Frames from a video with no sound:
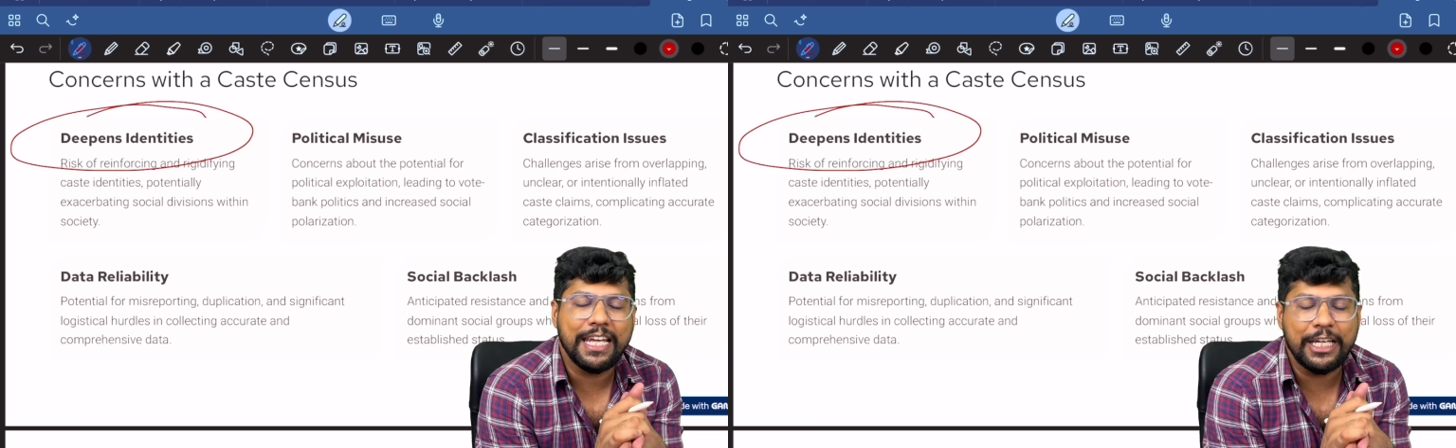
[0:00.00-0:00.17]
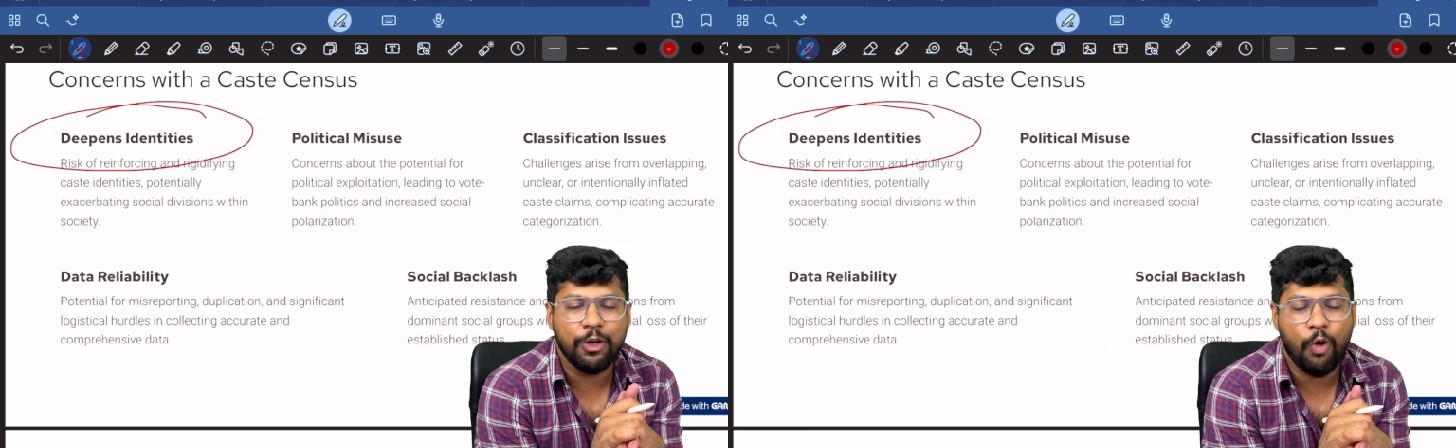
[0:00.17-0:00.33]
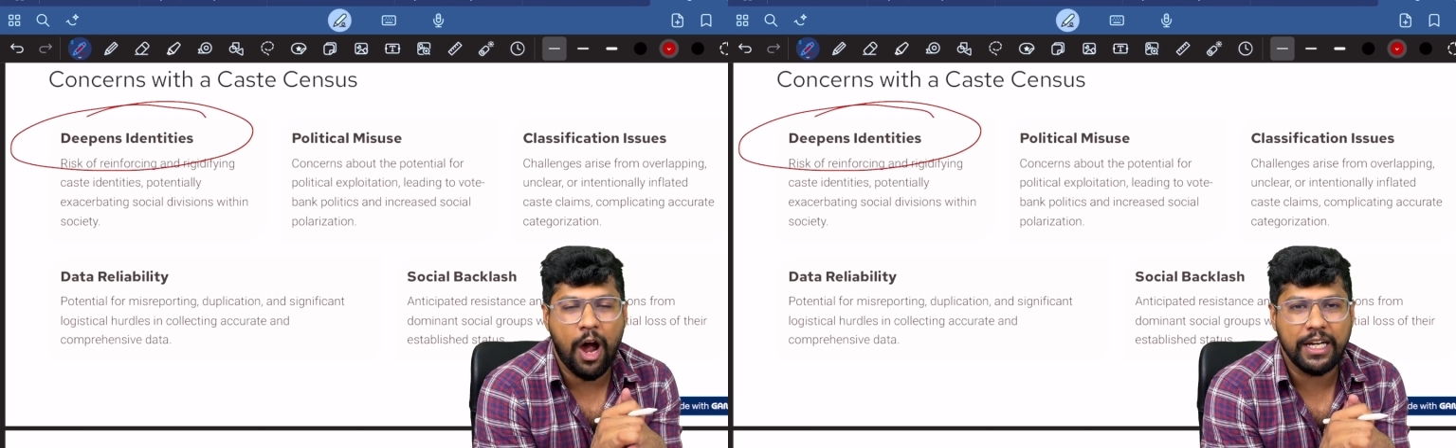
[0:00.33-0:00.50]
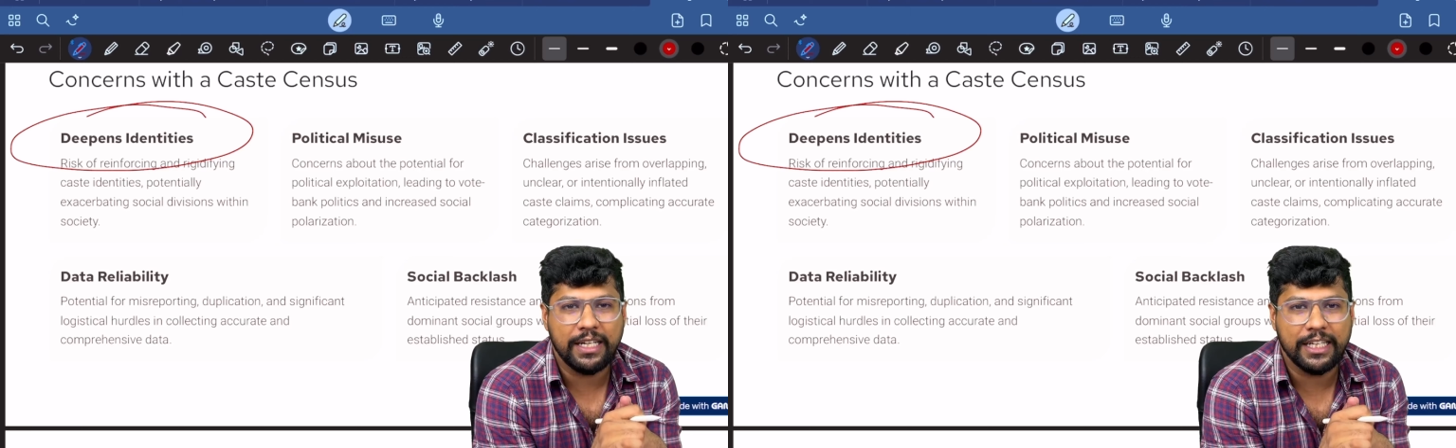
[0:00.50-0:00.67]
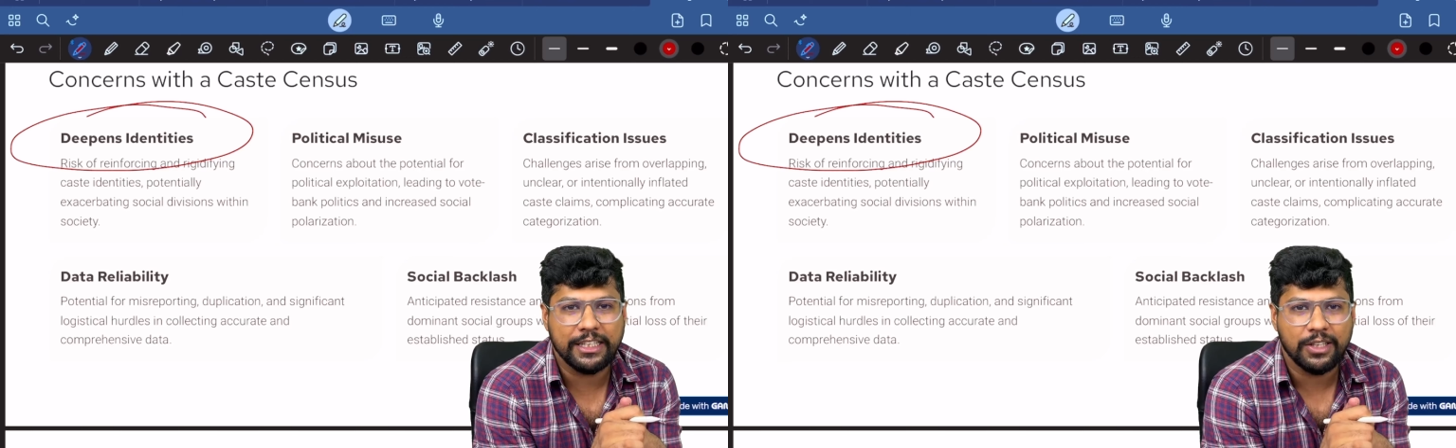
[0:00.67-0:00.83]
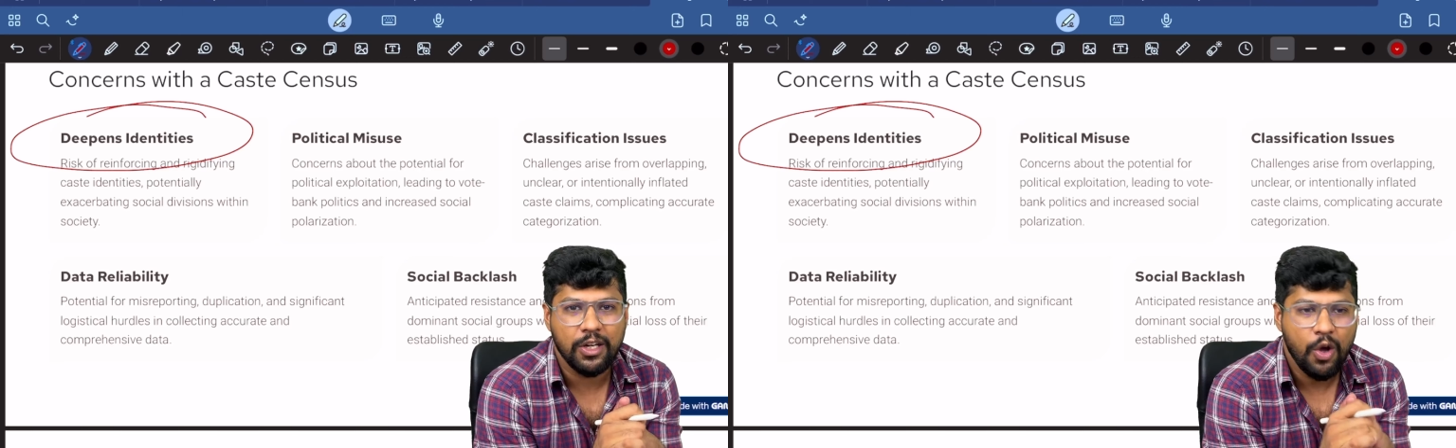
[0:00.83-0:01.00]

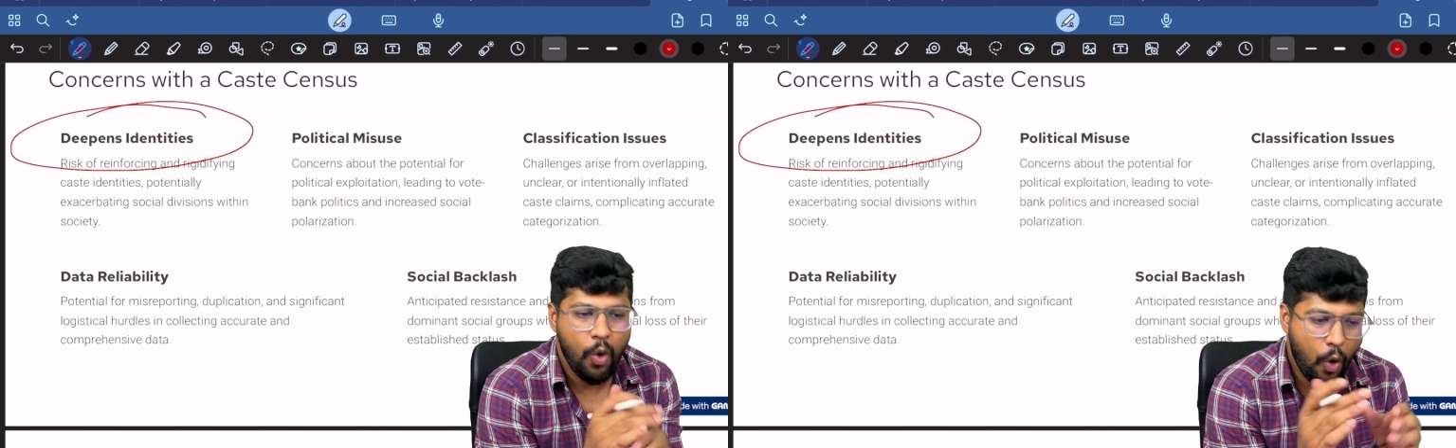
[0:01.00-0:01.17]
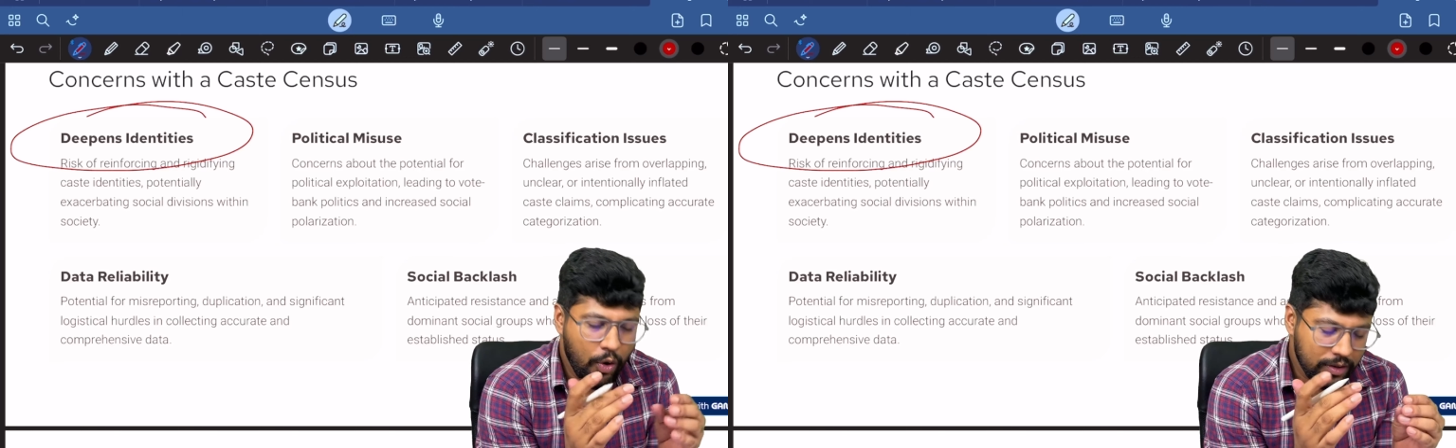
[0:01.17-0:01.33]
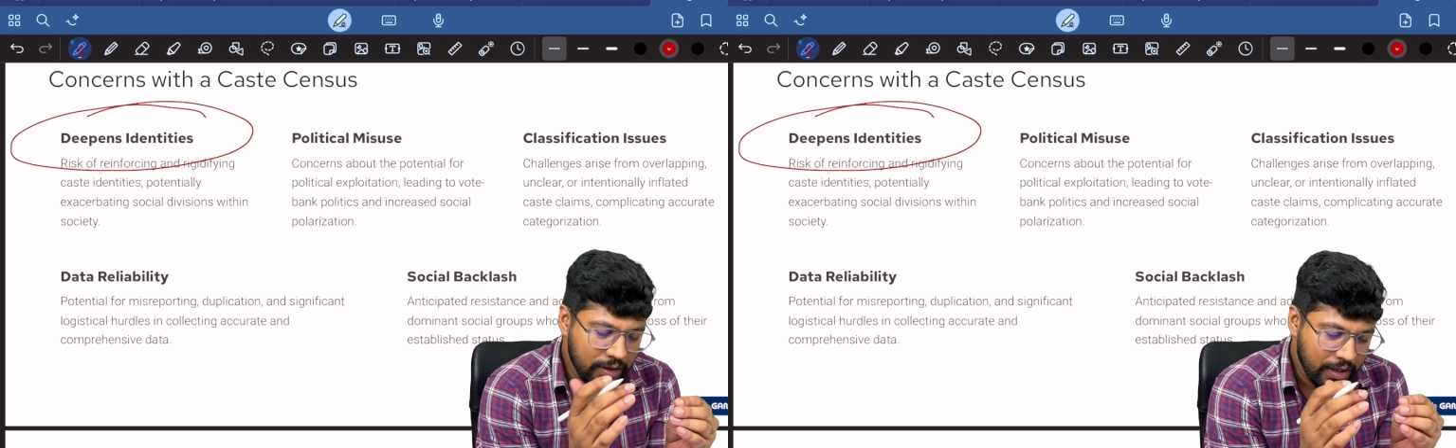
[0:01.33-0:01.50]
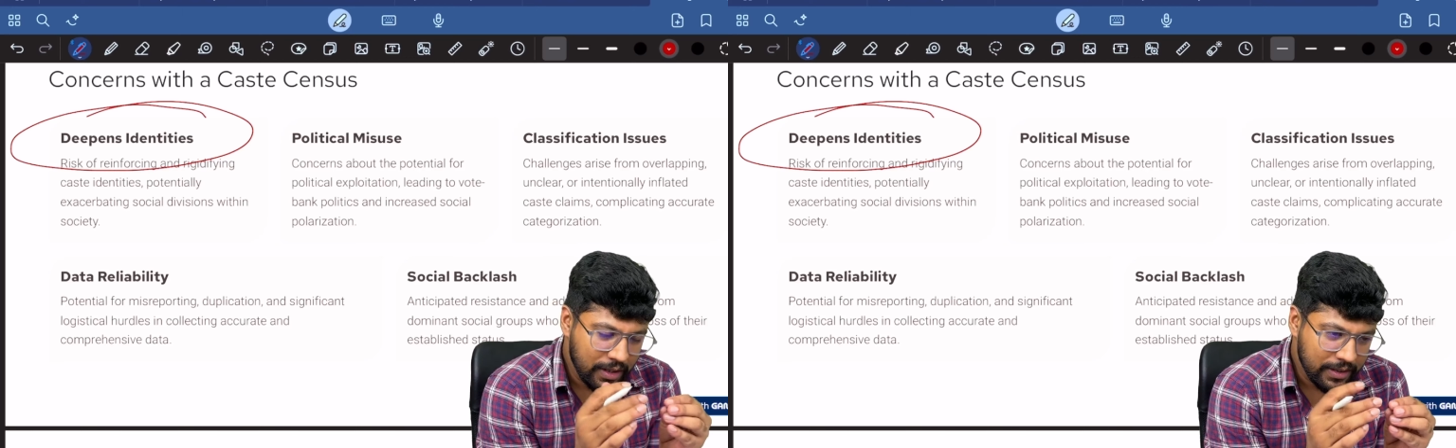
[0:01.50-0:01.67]
inequalities, or